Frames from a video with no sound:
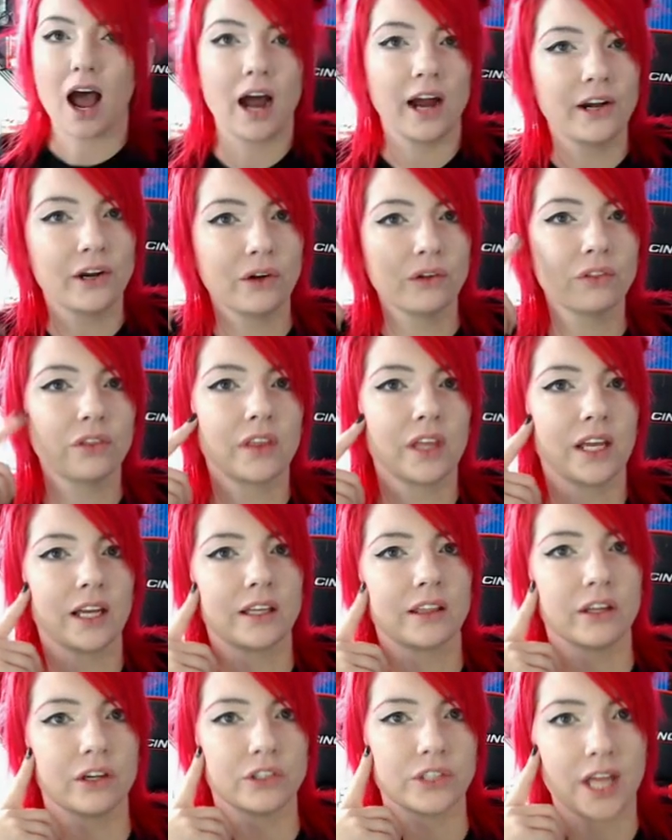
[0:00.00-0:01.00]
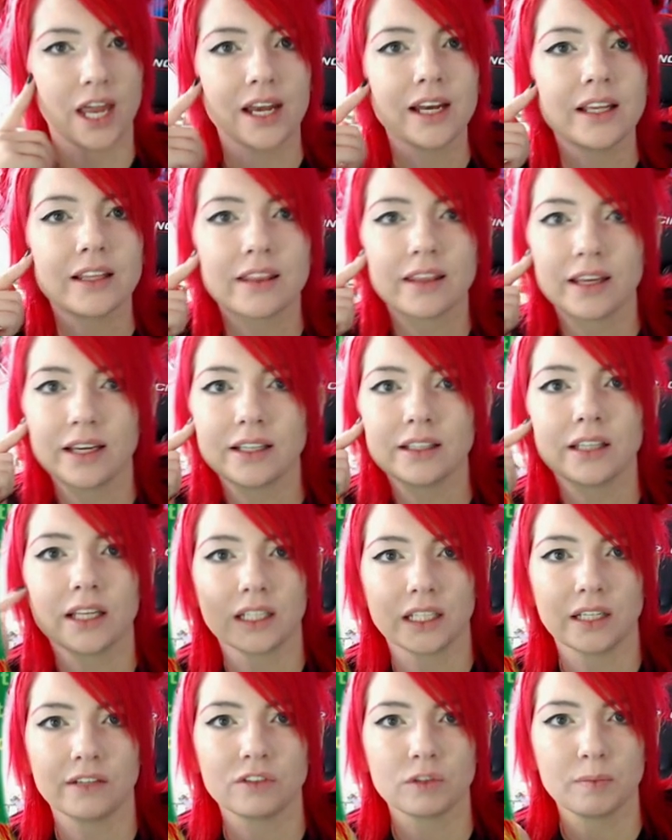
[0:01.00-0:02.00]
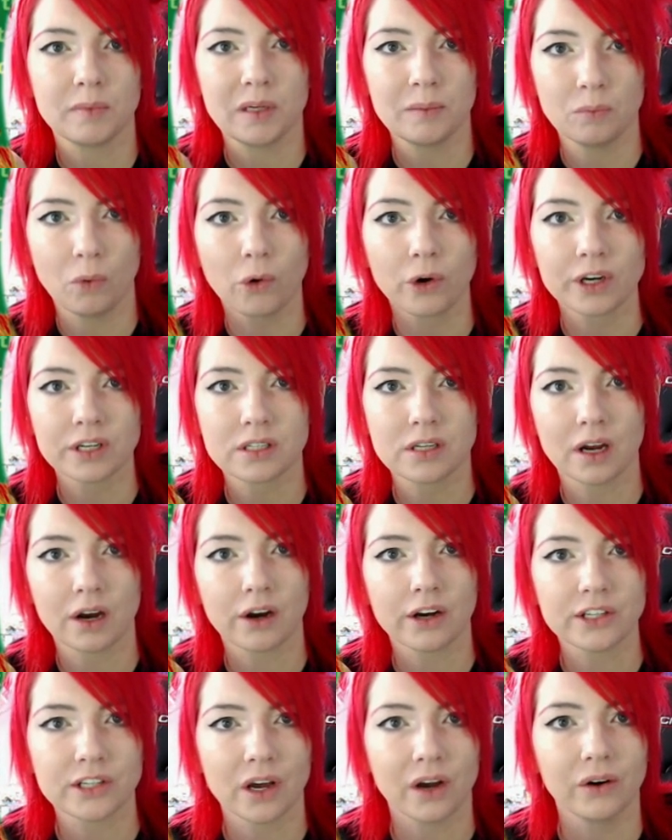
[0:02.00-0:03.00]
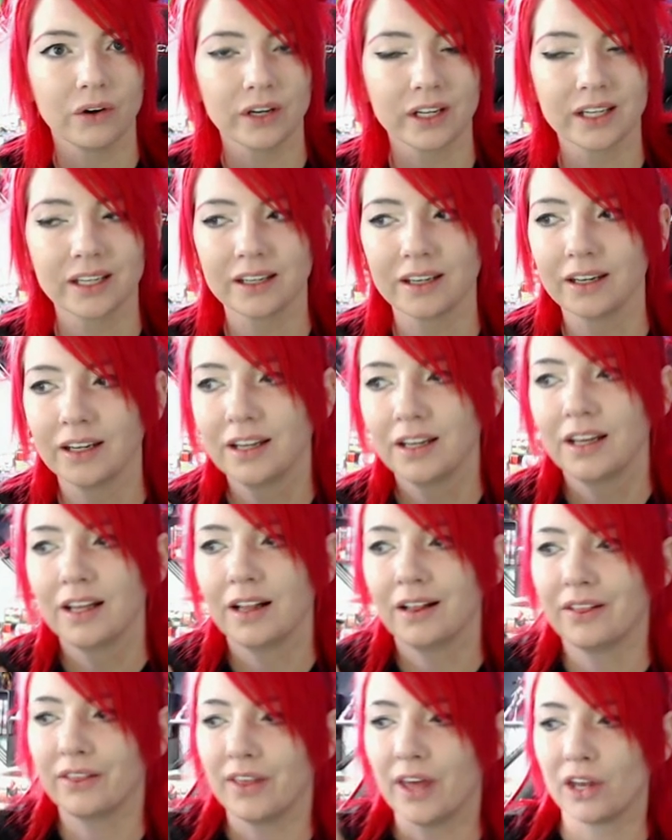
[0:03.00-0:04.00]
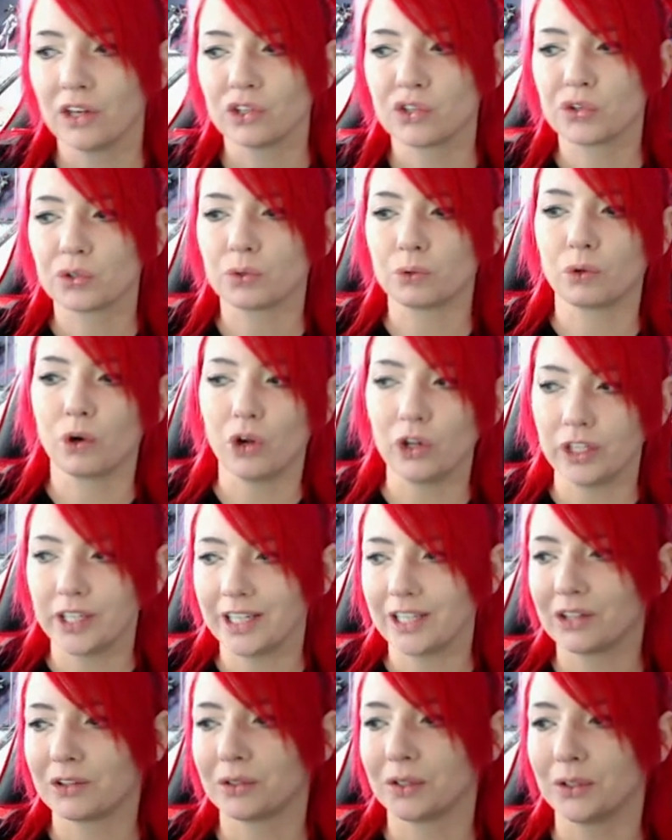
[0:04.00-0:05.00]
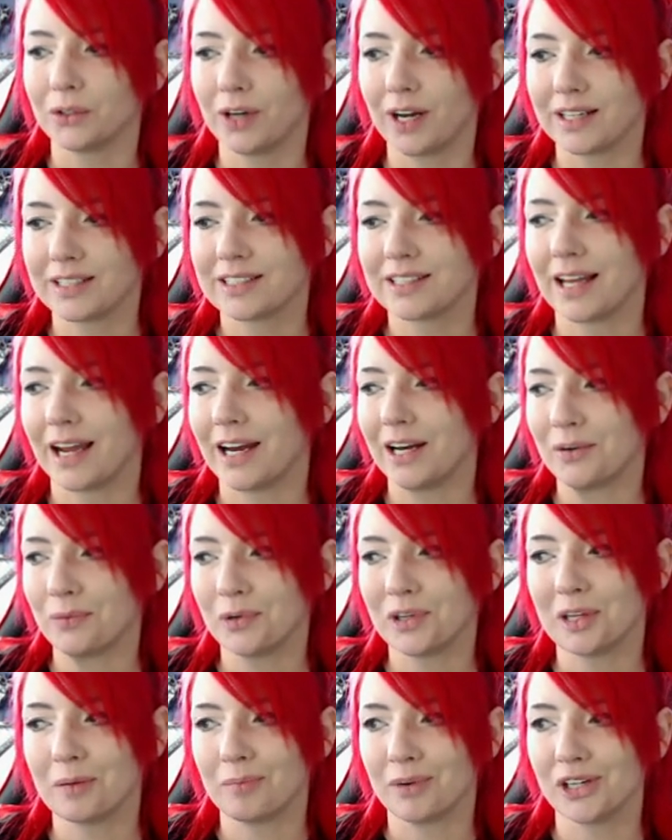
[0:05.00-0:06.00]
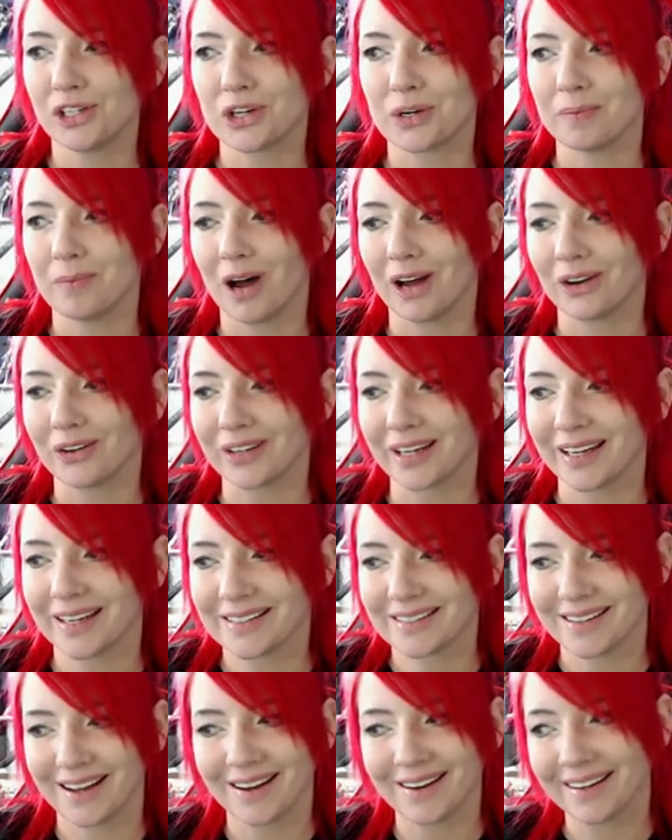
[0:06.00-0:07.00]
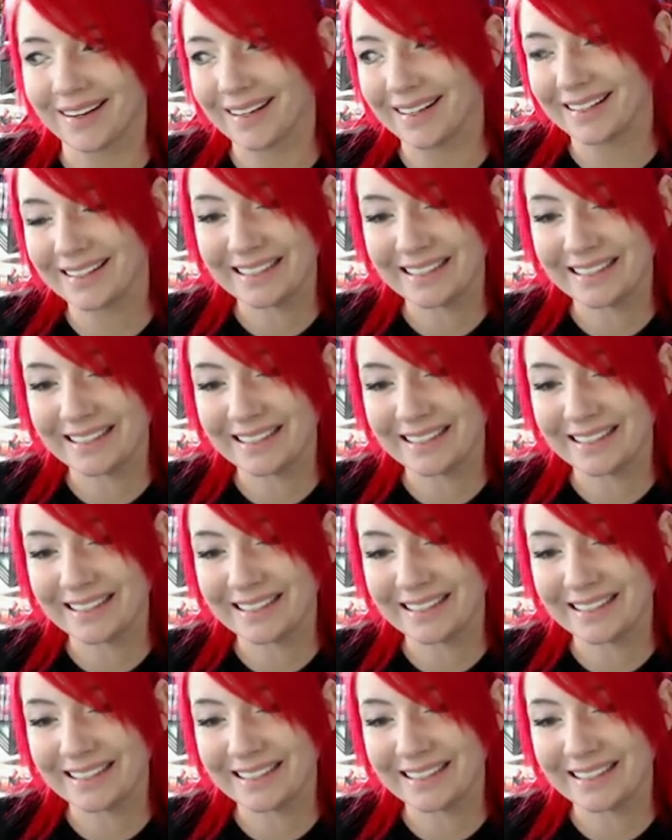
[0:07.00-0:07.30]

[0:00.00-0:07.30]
I don't think there's anything that gives me more serotonin than scrolling through a site with a bunch of model kits on it.